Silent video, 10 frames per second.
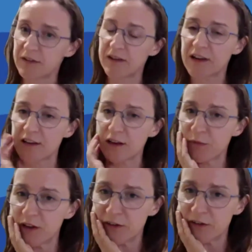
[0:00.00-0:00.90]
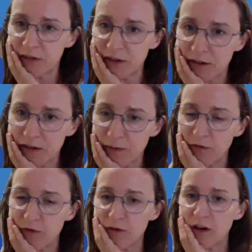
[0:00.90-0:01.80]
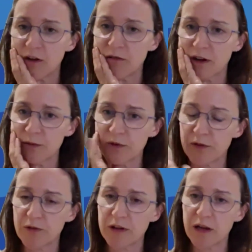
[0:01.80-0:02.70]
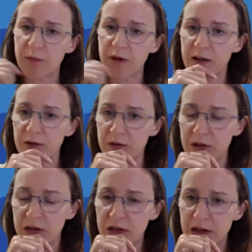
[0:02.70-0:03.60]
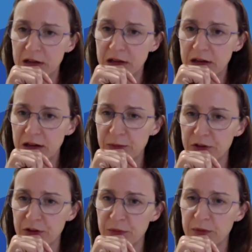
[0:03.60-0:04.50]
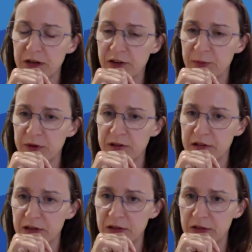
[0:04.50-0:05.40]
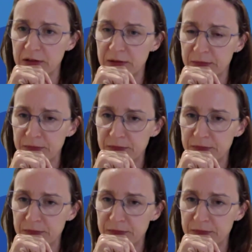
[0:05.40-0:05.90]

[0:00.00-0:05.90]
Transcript: the dark adaptation that, Raj was talking about, that some people experience?